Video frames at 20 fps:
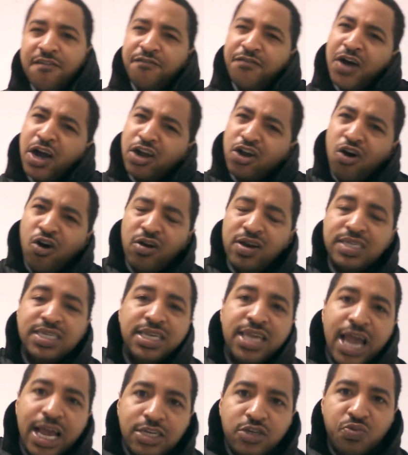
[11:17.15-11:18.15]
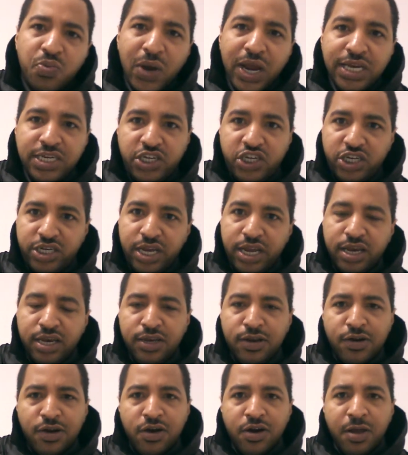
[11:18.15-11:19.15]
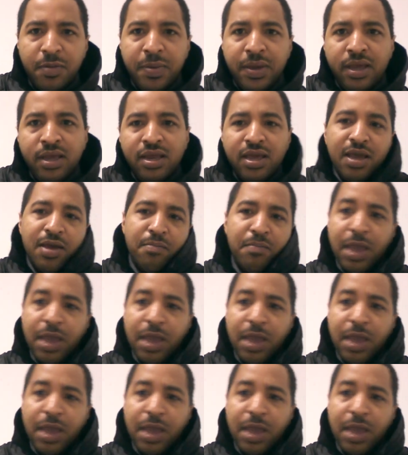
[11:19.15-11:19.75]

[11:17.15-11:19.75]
Fuck all this catchweight shit. You know what I mean?